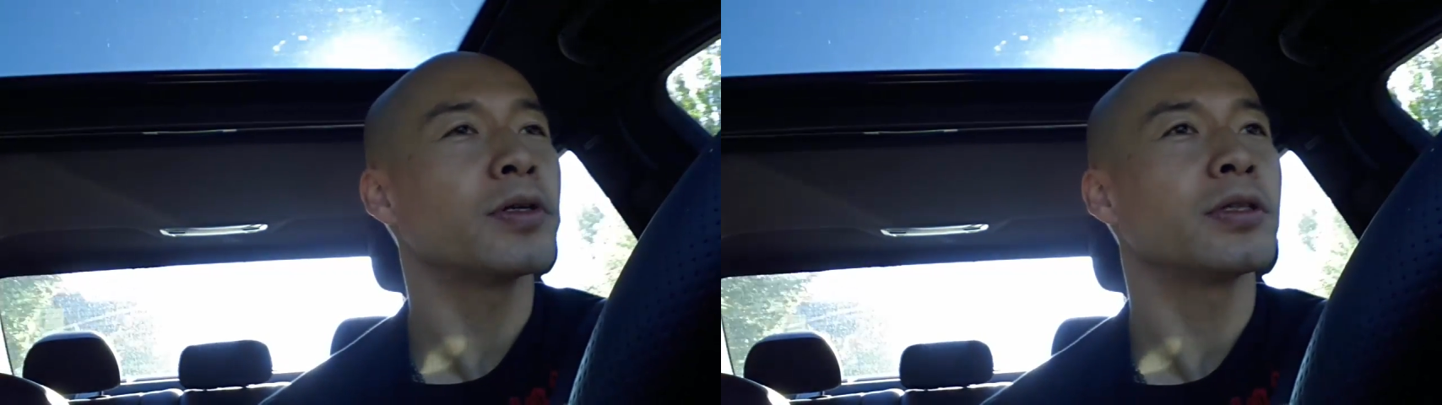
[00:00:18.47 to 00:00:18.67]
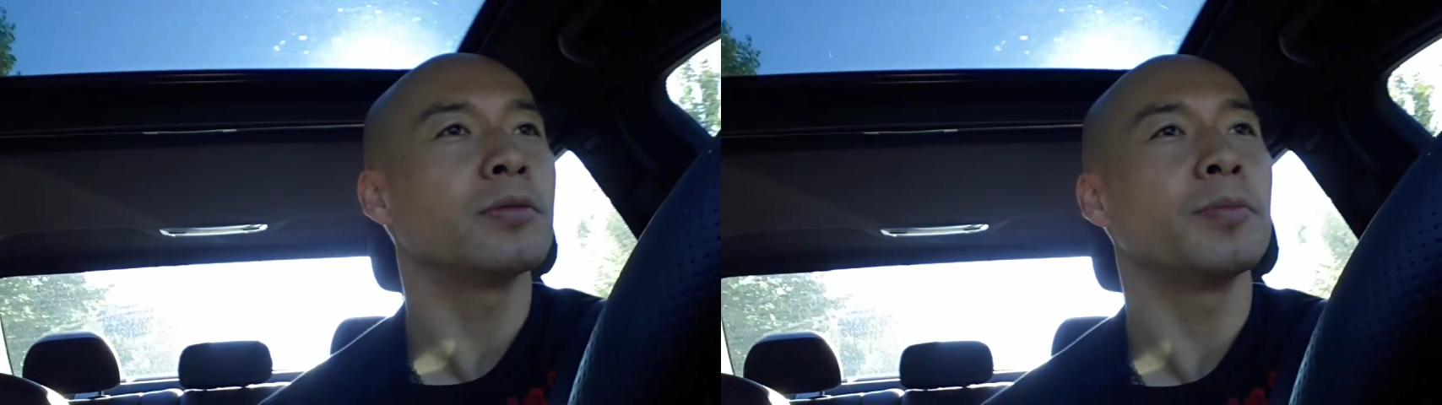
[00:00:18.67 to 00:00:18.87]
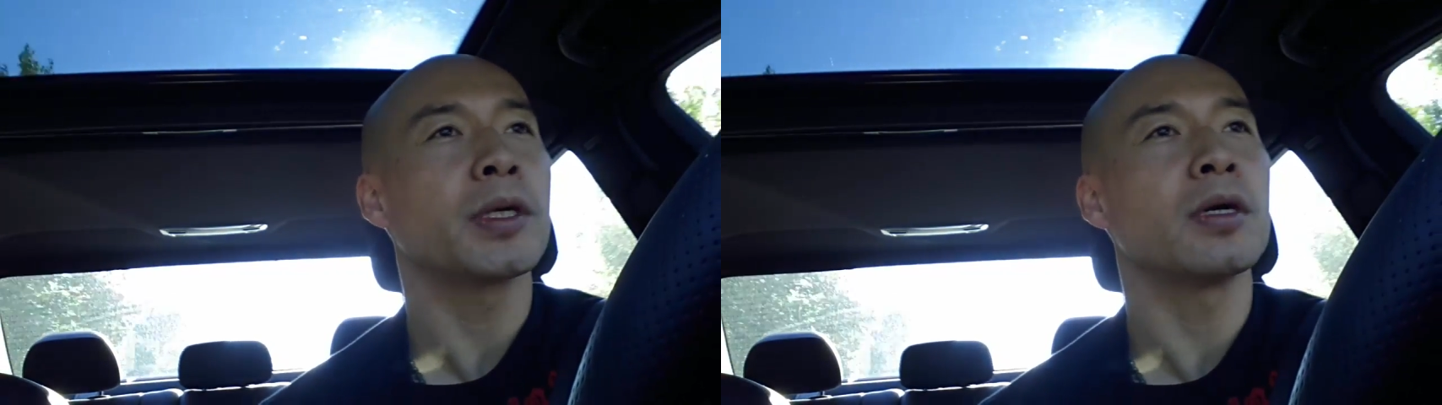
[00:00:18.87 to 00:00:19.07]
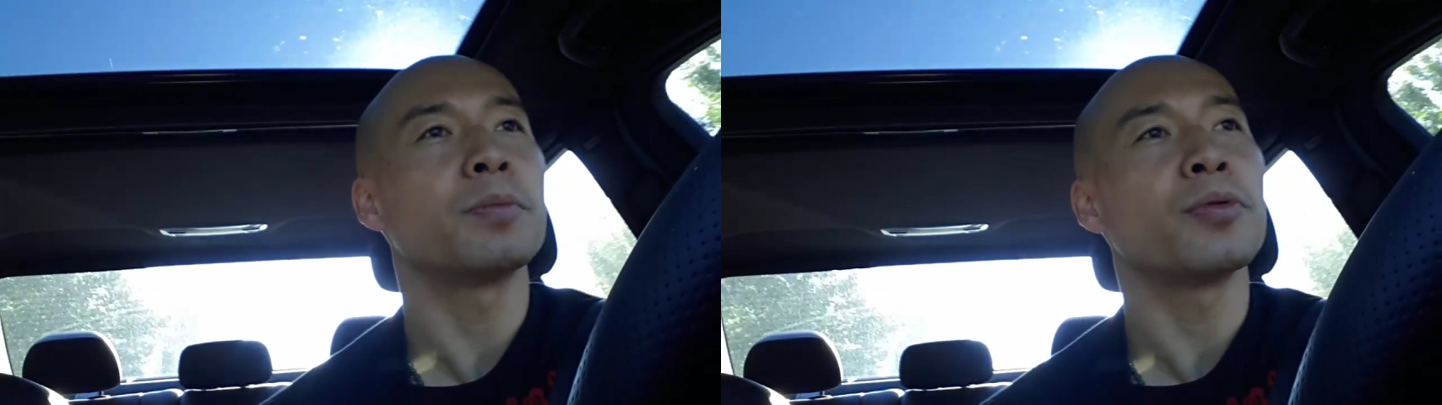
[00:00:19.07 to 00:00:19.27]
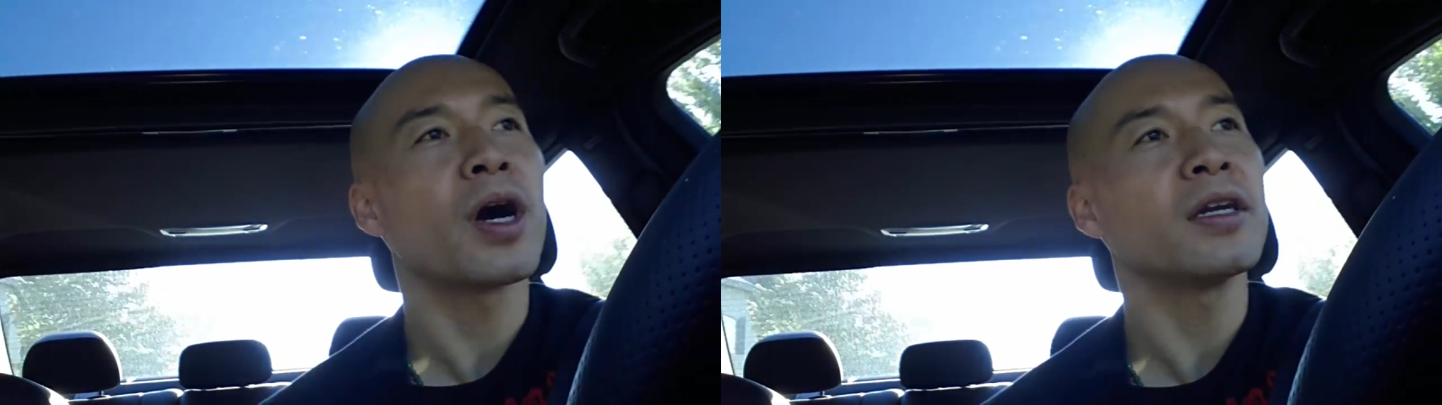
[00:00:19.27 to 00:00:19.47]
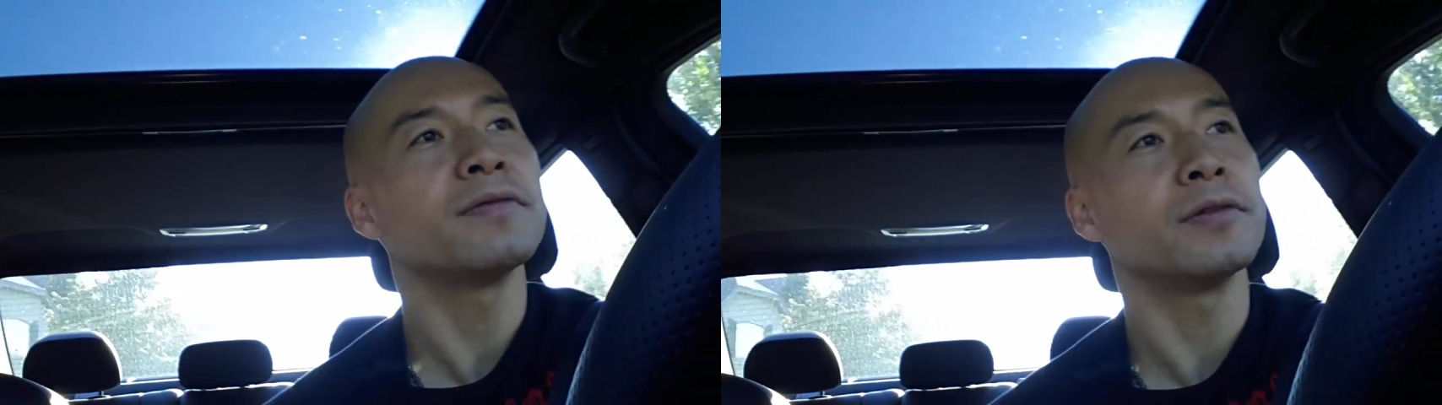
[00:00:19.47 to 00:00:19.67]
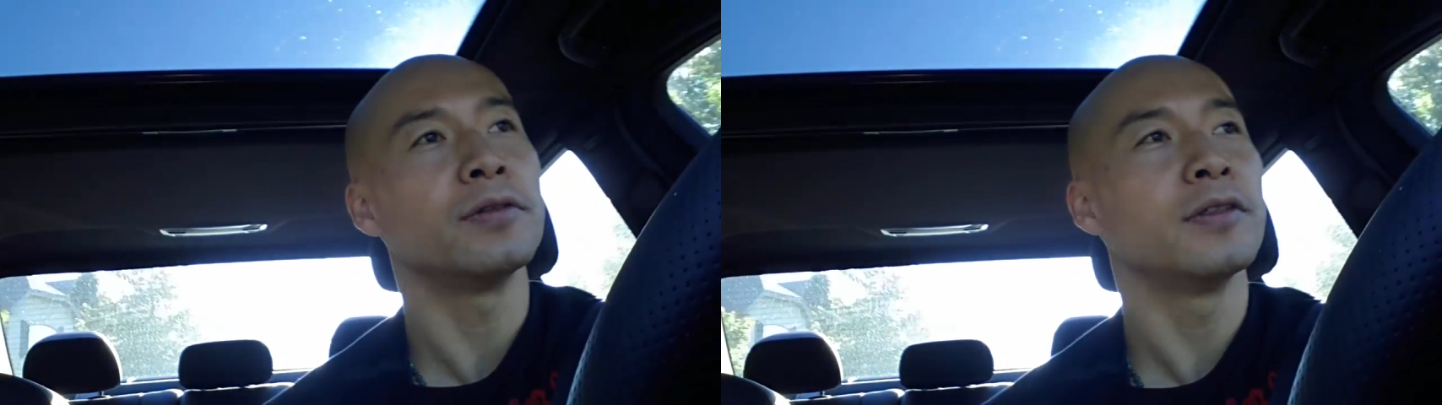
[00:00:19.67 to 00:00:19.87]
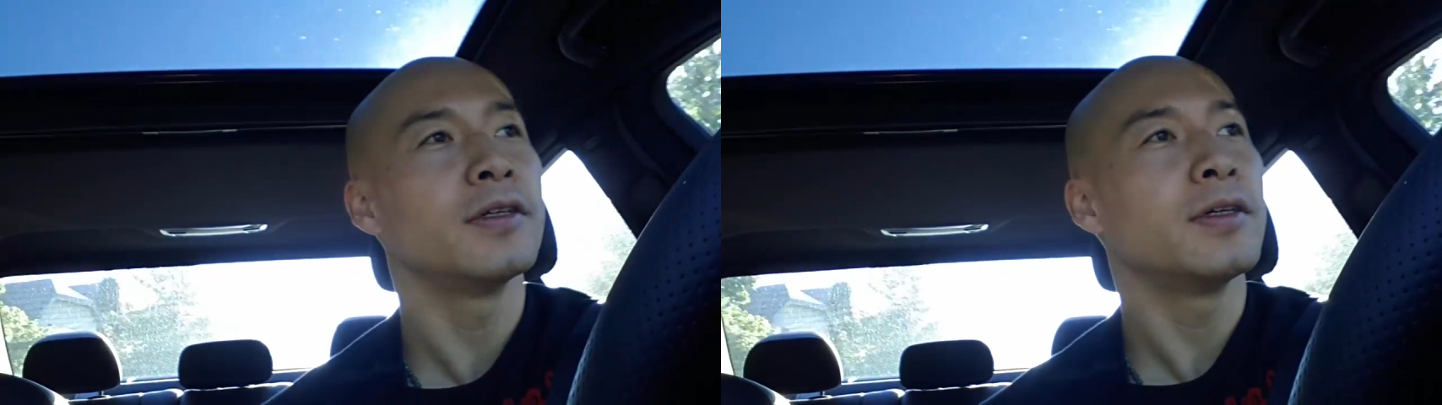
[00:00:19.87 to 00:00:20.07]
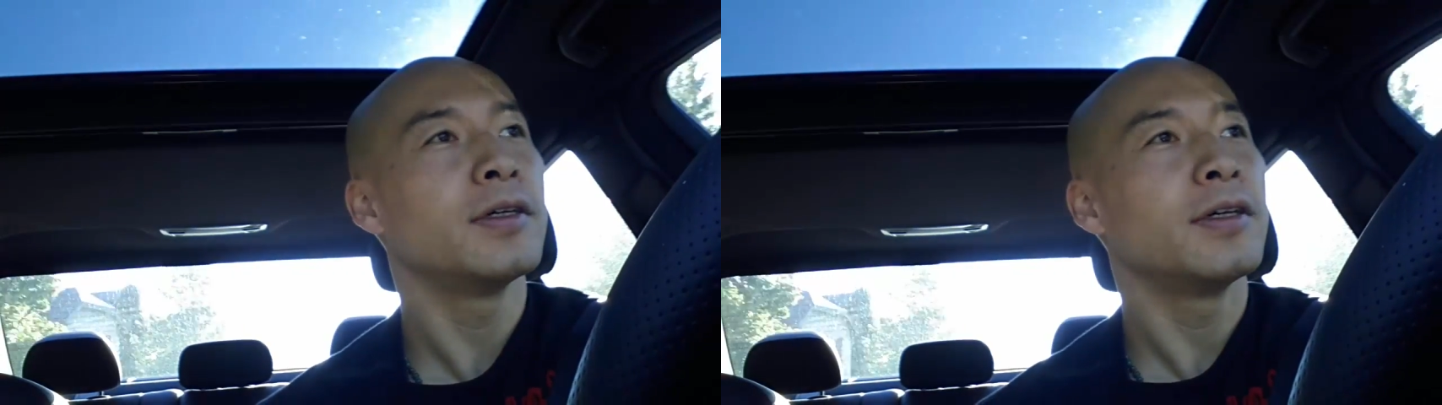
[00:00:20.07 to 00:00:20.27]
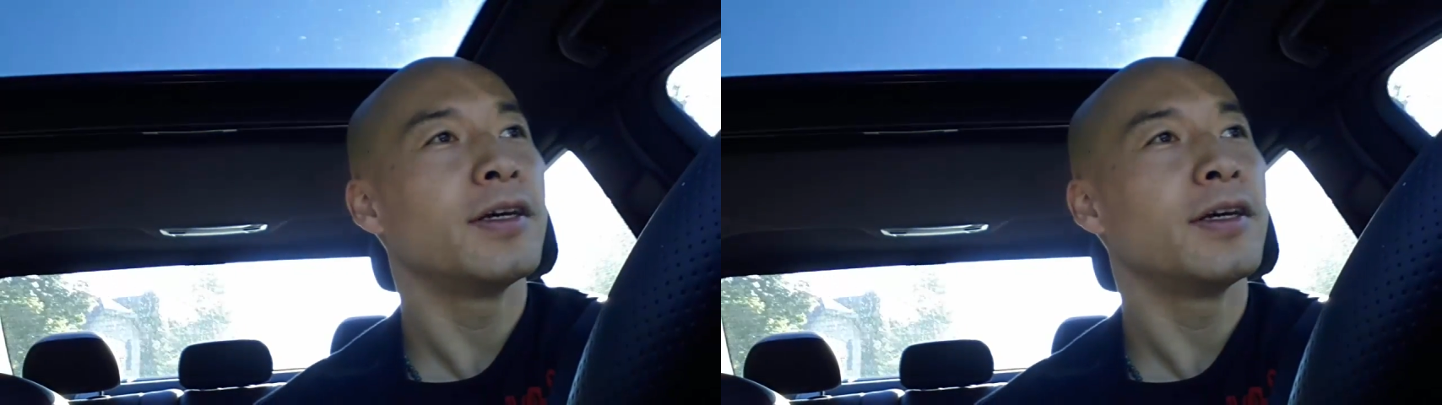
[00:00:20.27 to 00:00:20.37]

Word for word: person will become prideful and